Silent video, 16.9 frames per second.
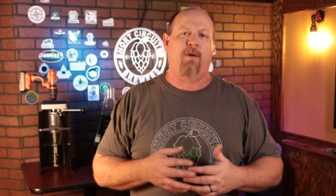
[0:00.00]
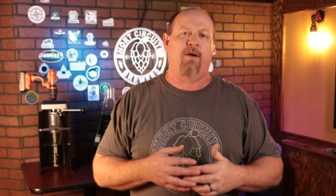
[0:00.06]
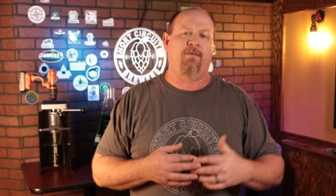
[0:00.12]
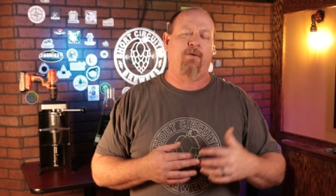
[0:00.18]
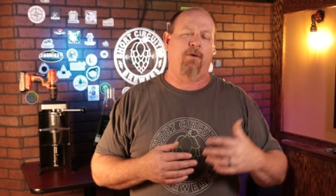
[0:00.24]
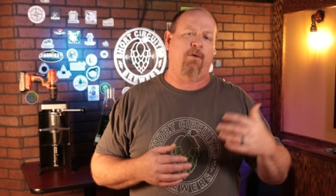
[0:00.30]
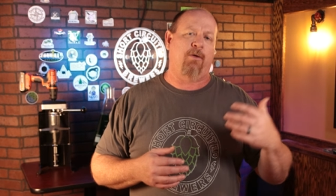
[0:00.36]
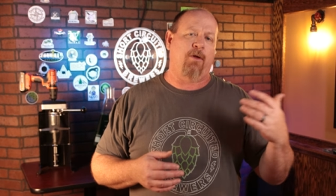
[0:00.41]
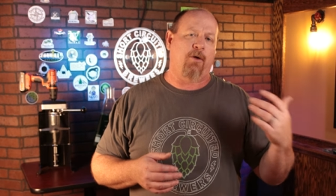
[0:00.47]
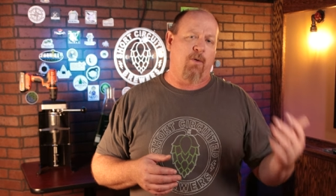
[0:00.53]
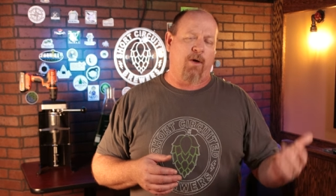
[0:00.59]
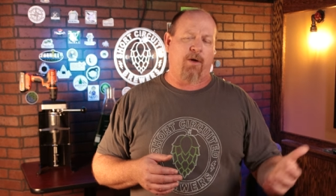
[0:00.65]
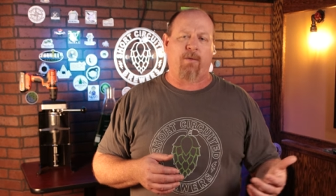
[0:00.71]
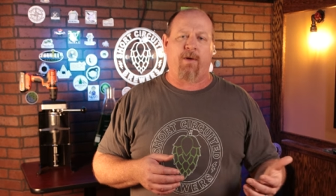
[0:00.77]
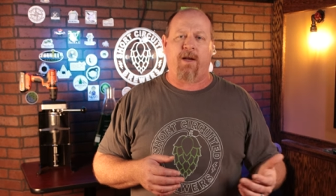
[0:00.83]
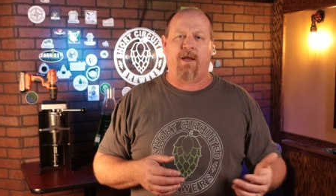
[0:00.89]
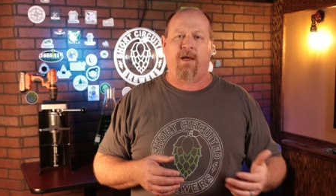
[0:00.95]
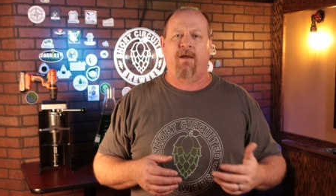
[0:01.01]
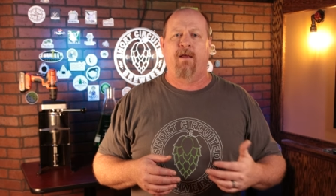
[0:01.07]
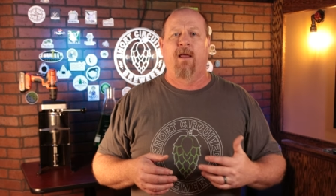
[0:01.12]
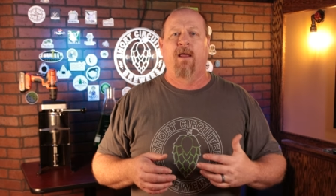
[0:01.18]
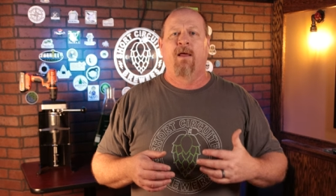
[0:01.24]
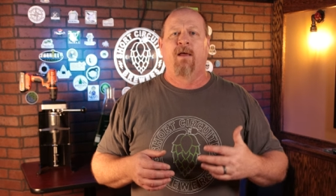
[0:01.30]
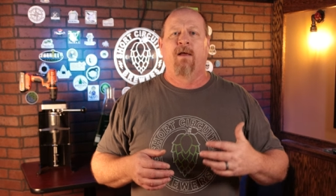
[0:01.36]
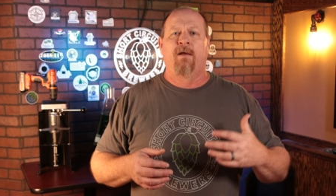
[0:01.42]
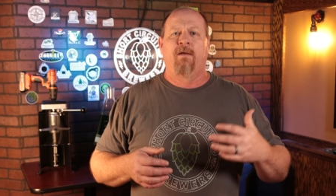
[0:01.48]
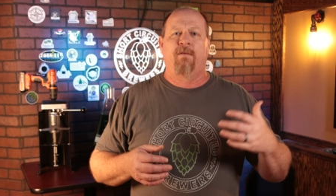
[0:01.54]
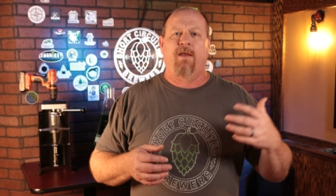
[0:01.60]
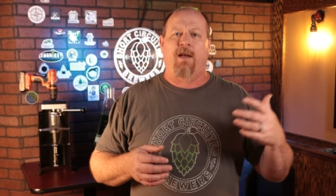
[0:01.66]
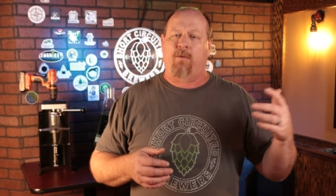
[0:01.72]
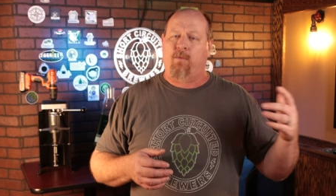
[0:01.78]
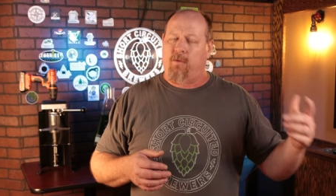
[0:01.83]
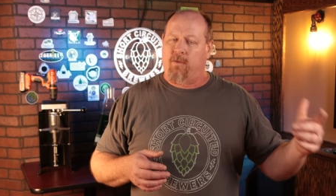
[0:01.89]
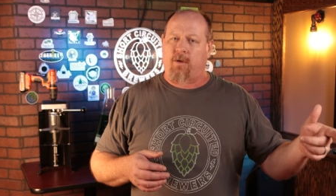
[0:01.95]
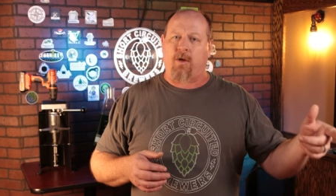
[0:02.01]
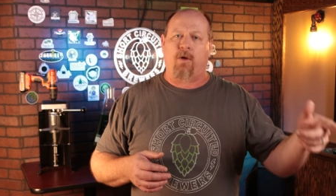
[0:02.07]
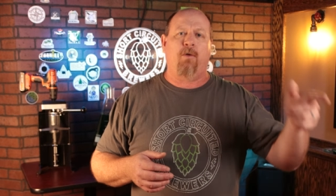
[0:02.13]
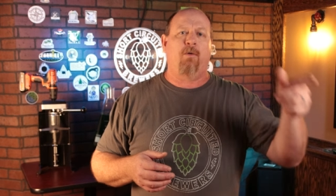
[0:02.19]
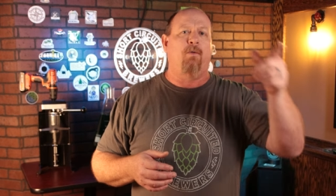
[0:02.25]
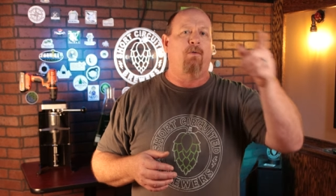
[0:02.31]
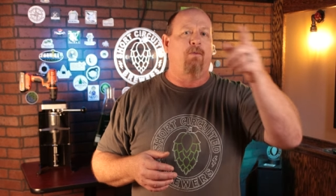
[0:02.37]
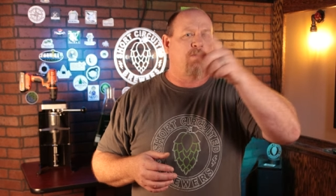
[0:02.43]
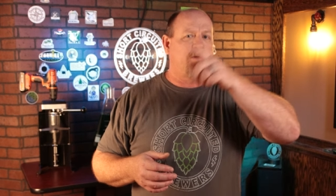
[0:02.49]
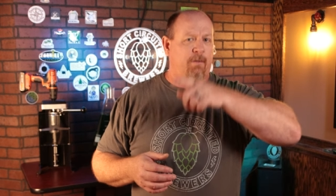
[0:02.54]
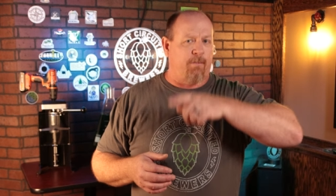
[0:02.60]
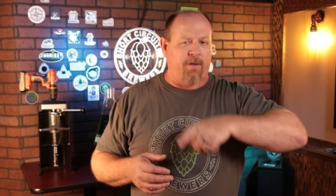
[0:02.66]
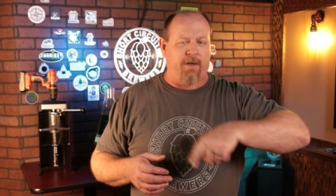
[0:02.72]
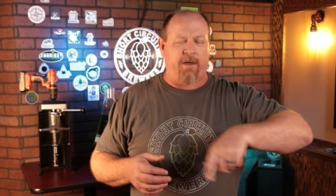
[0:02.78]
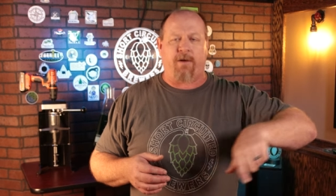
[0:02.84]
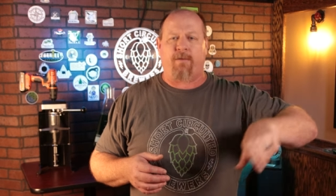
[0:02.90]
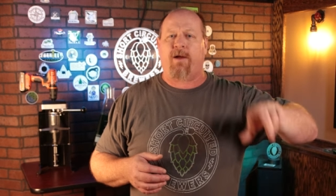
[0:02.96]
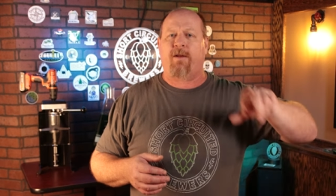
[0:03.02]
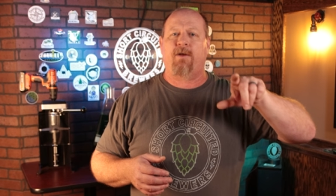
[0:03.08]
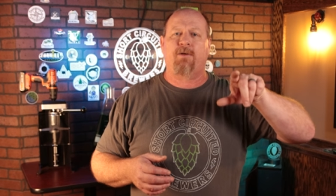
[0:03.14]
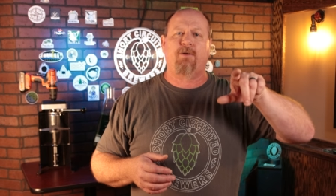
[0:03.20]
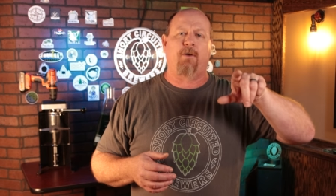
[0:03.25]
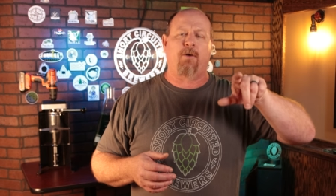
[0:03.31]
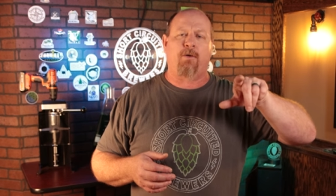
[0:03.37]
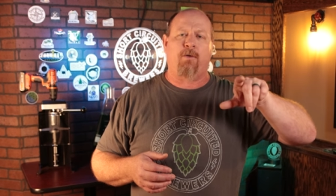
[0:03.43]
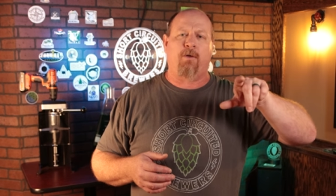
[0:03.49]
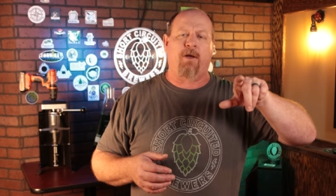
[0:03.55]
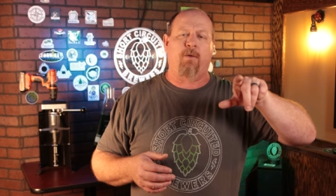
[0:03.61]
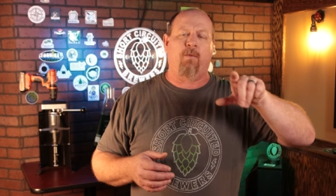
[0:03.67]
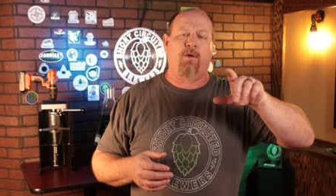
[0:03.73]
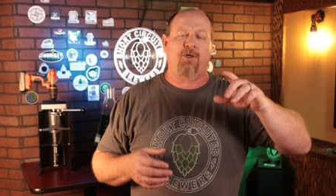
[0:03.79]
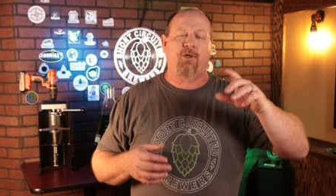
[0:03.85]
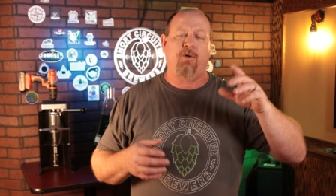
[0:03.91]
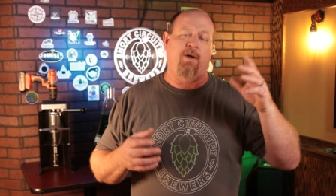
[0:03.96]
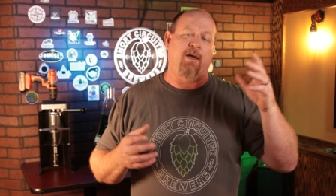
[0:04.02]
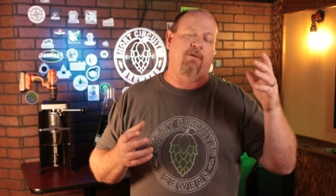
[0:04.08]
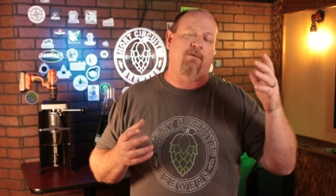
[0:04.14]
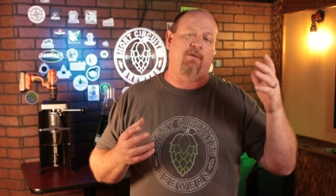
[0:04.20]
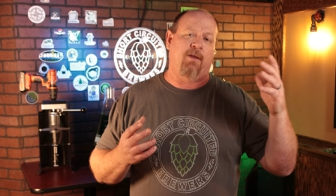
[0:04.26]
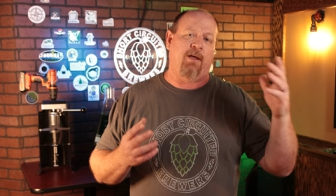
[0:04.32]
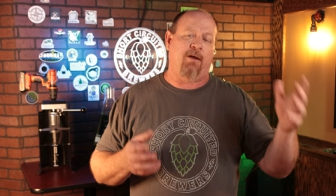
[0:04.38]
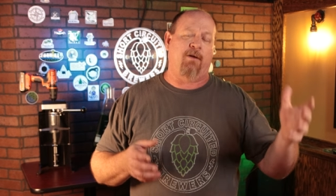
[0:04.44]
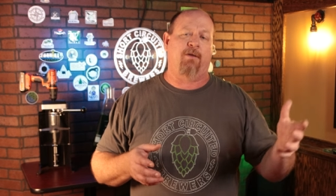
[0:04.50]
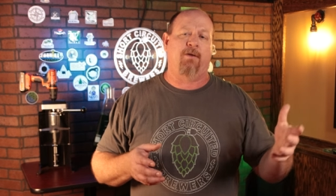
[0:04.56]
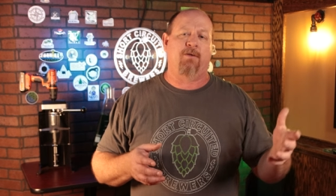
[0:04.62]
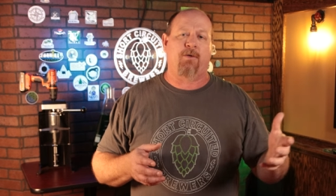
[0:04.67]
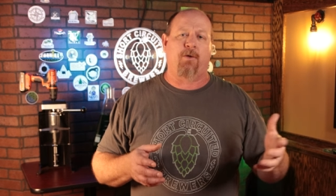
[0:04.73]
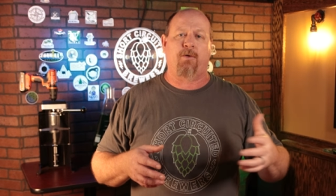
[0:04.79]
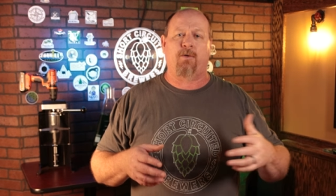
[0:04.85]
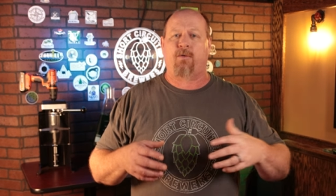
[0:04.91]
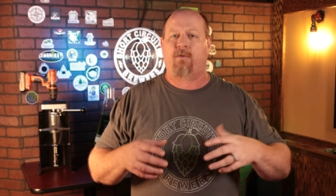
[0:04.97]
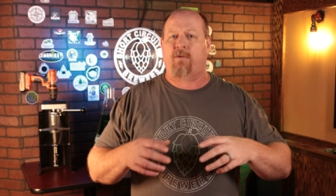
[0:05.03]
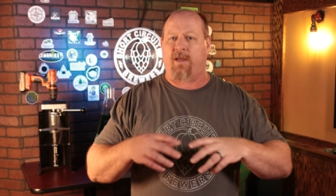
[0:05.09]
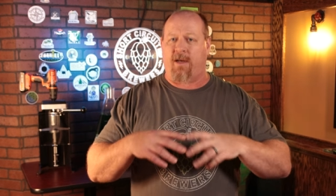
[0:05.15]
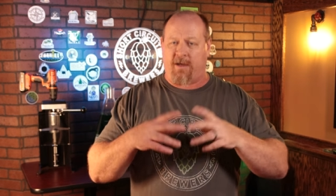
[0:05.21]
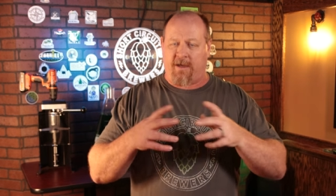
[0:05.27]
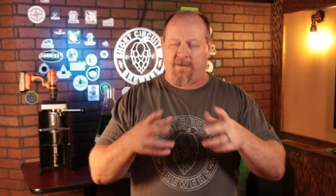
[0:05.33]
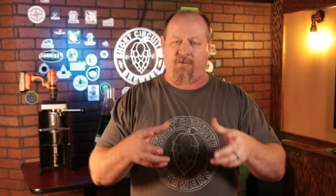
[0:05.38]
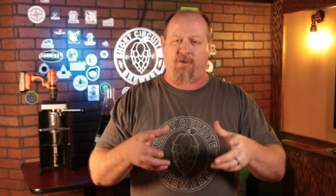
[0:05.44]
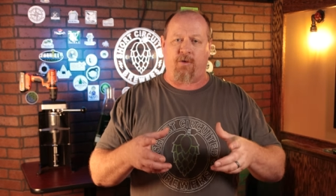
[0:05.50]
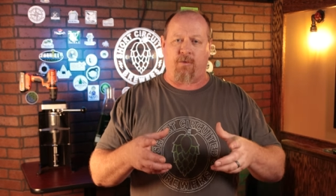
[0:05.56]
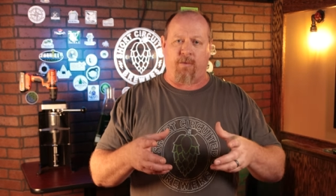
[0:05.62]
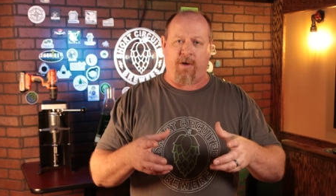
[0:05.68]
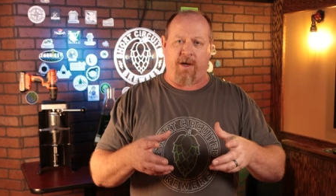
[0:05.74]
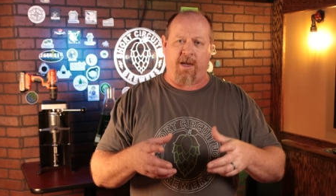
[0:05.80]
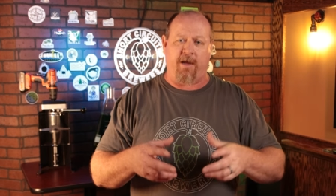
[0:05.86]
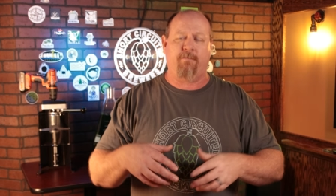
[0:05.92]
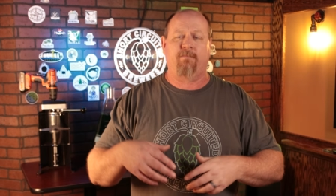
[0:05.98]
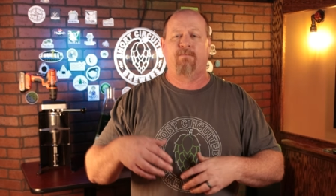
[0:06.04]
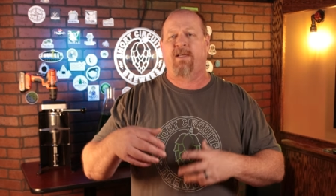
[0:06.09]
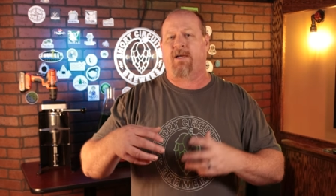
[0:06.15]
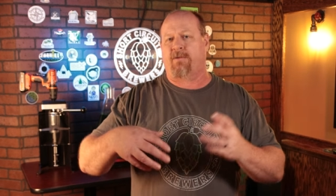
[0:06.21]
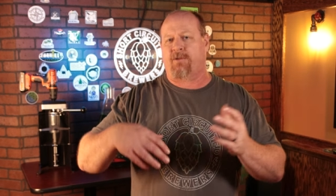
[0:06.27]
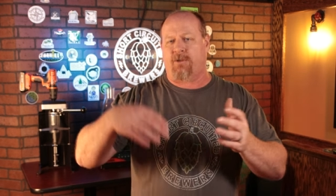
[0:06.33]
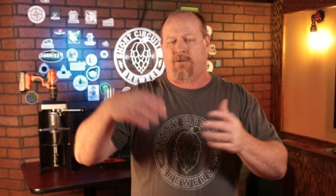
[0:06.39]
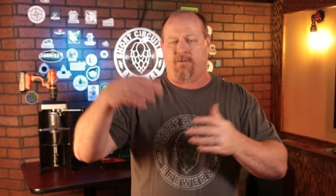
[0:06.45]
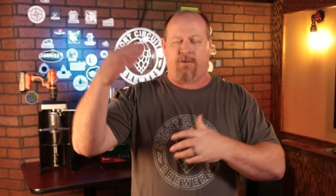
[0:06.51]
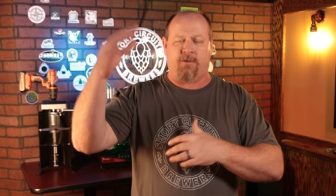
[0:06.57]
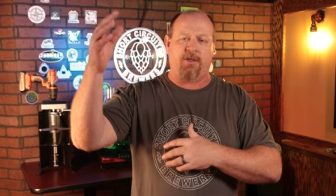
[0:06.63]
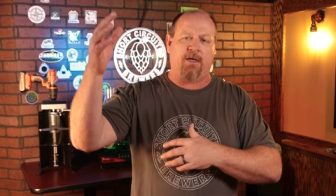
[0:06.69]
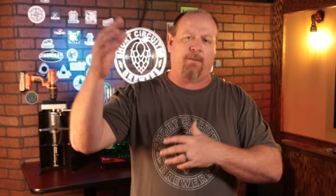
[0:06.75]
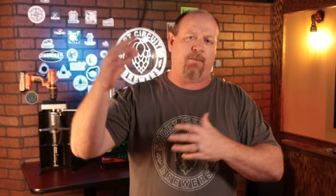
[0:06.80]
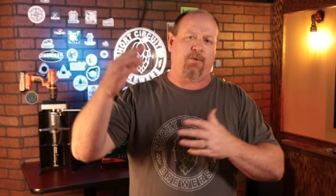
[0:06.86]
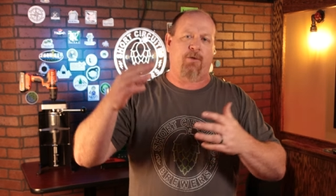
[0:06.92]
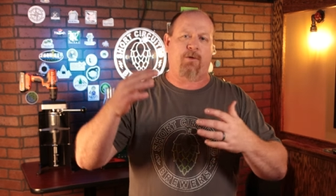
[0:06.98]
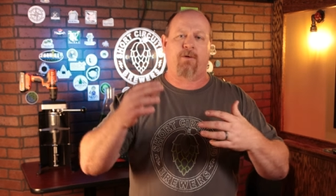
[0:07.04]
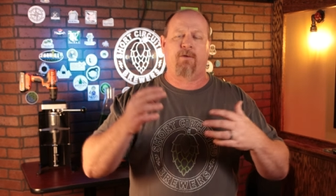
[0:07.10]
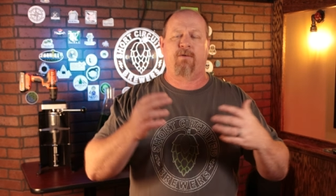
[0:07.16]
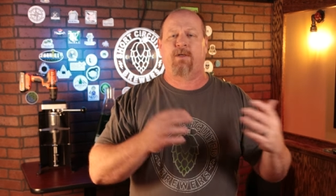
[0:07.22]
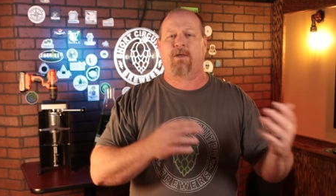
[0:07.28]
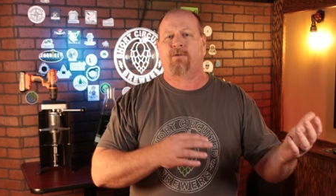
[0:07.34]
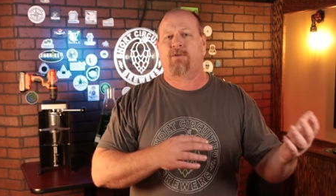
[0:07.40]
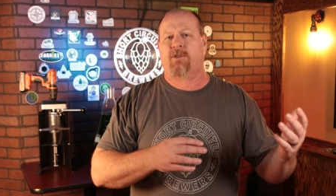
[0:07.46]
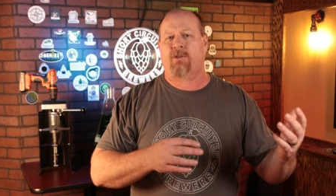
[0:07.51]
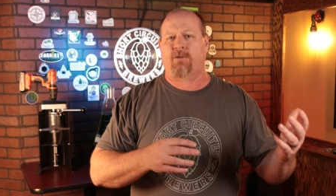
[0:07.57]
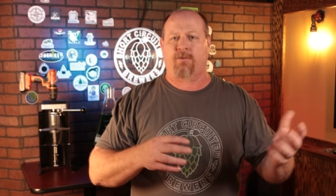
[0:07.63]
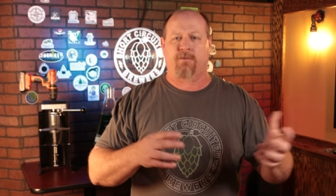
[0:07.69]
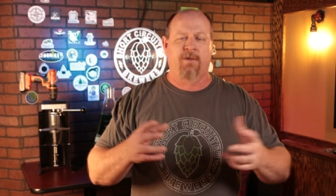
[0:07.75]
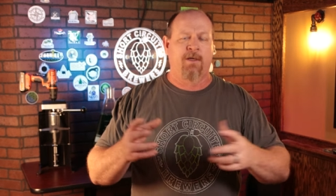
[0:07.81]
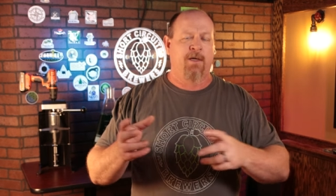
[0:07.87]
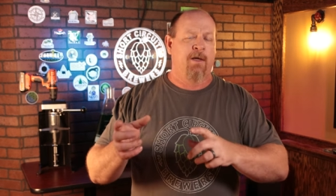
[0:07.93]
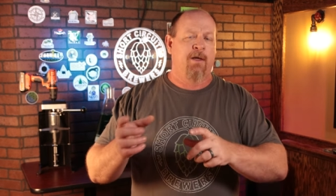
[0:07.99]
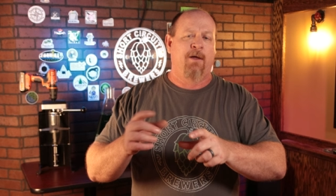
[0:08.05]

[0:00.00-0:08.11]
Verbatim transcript: But if you're doing the quick reading, then it will go completely around the circle. And then once you get to the end of the circle, then it gives you your reading, tells you your temperature, tells you